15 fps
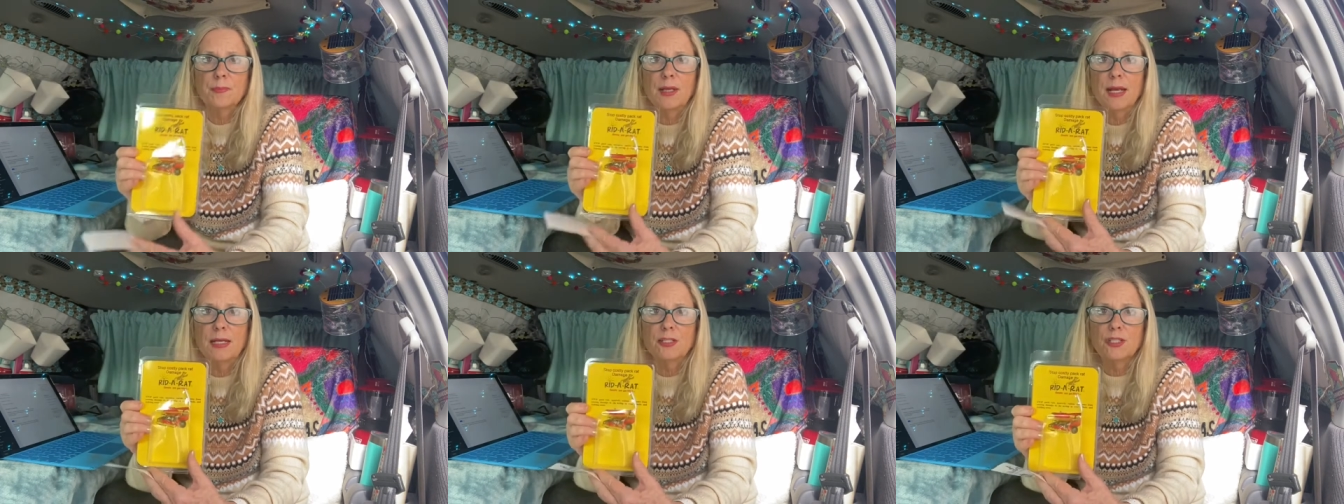
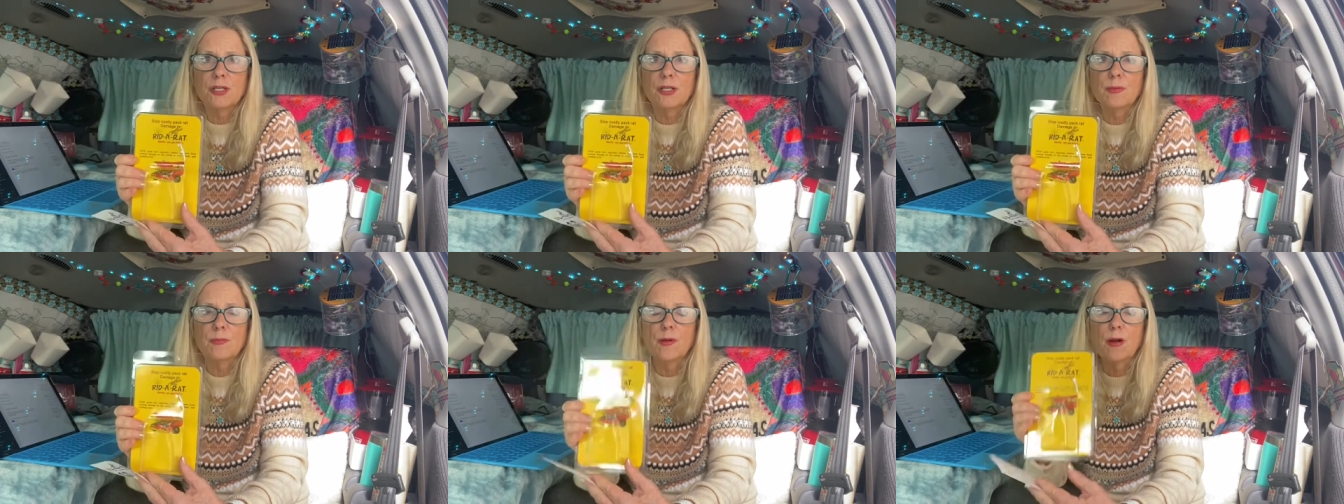
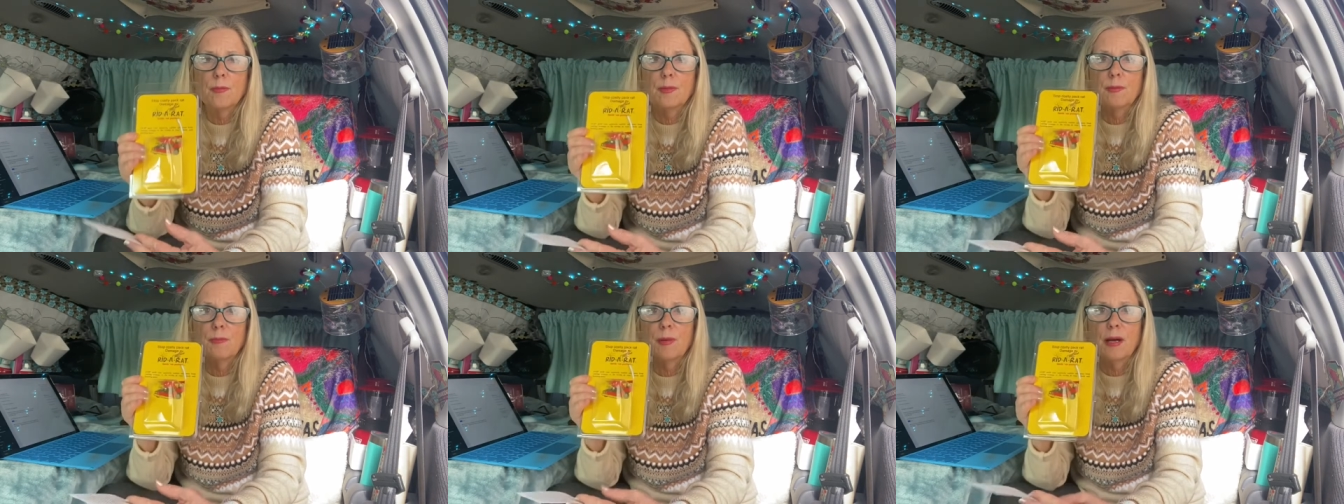engine
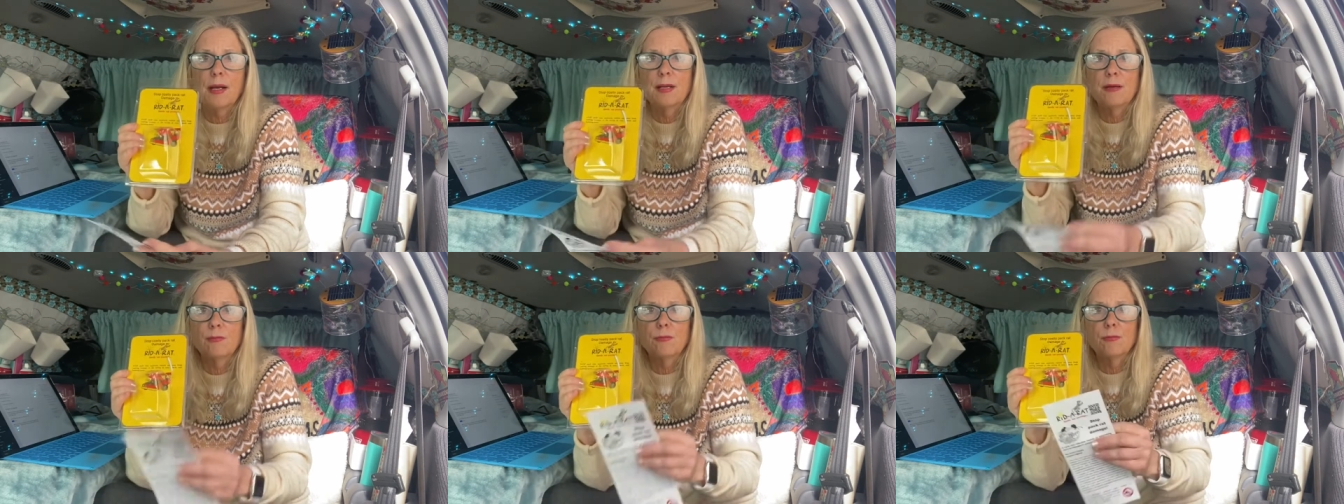compartment
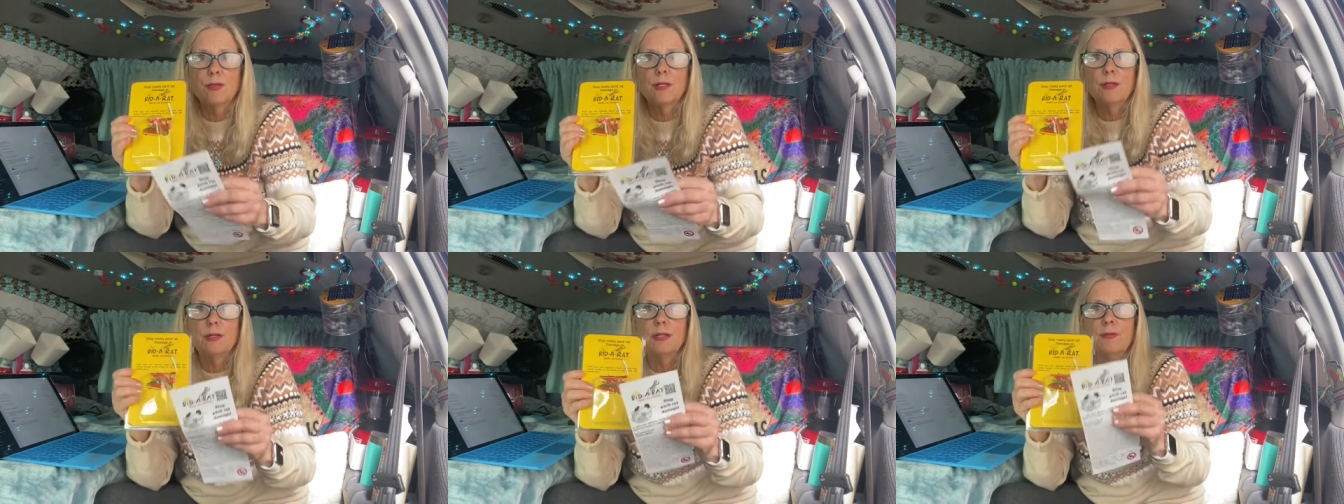by a
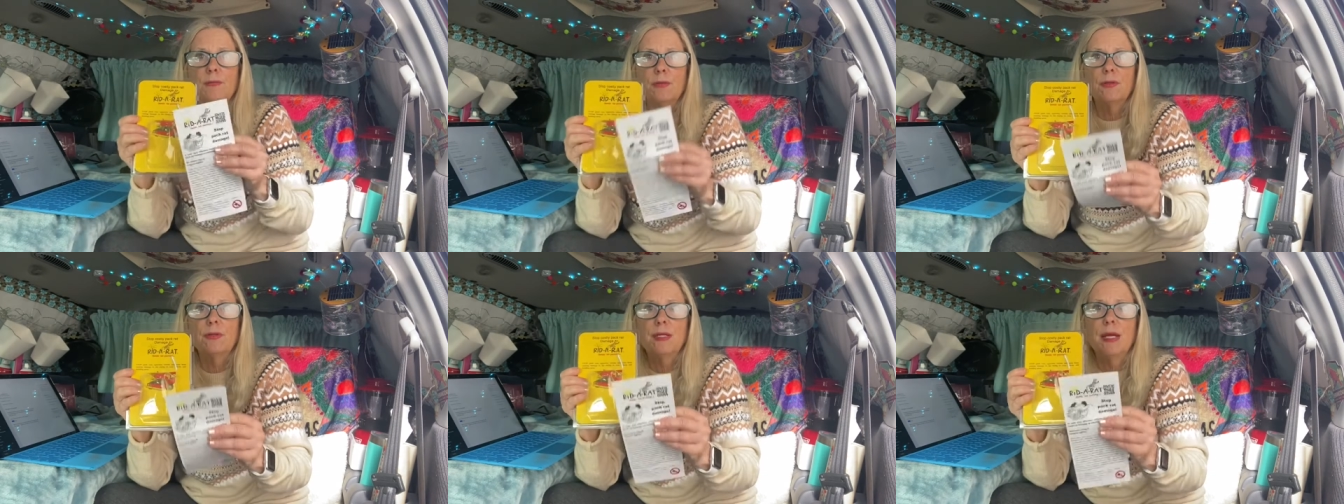really,
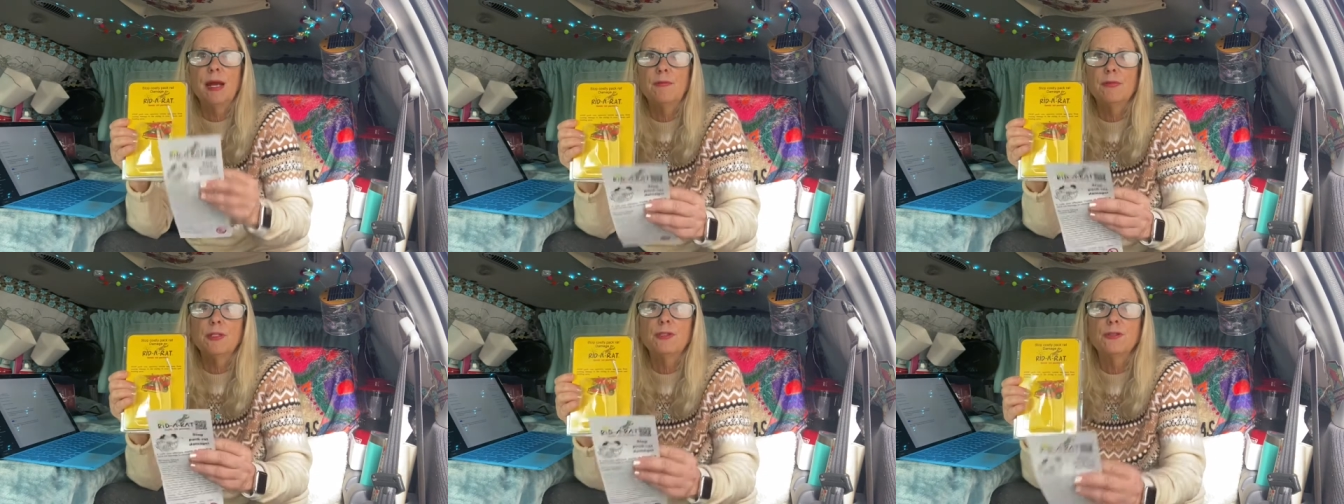really
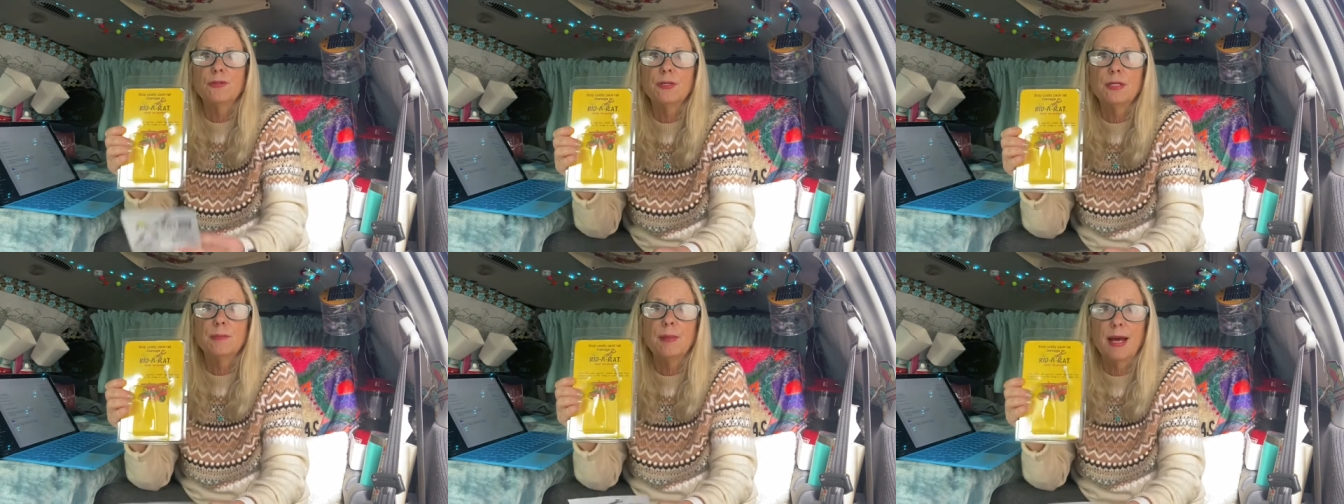heavy
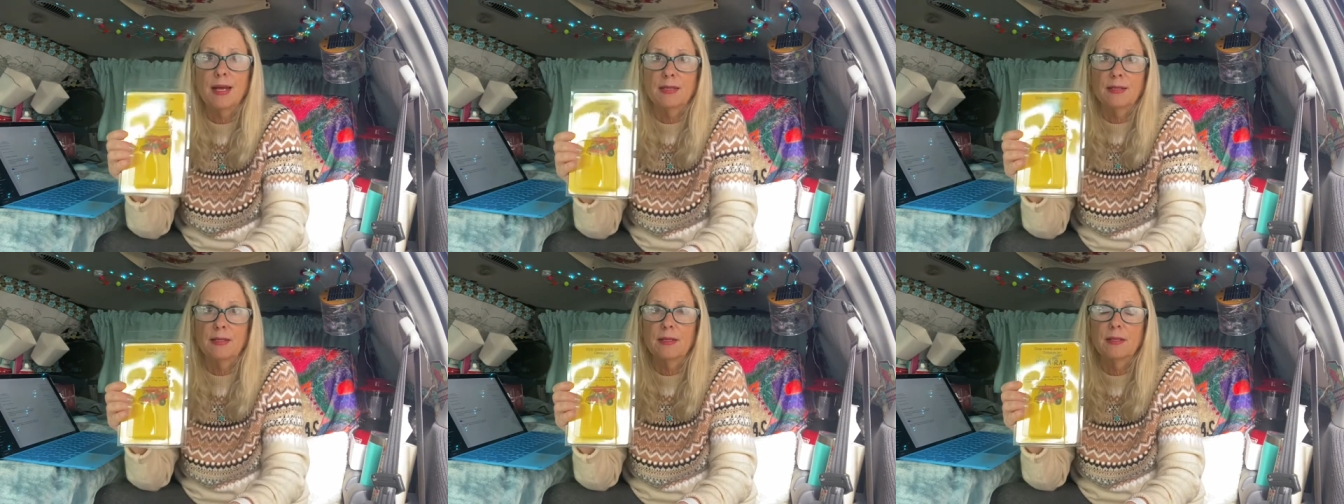duty
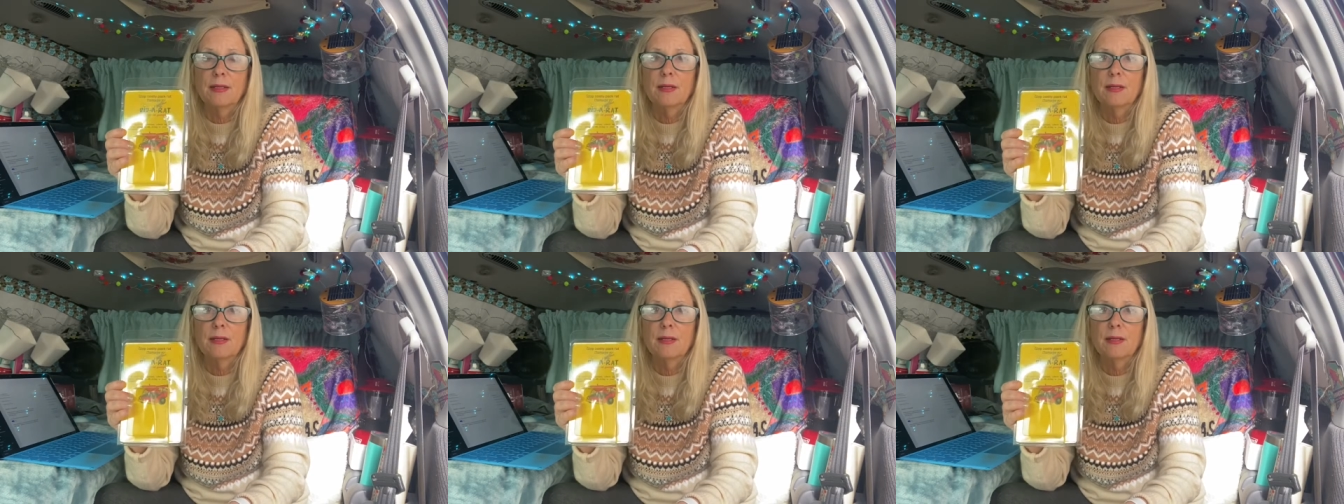magnet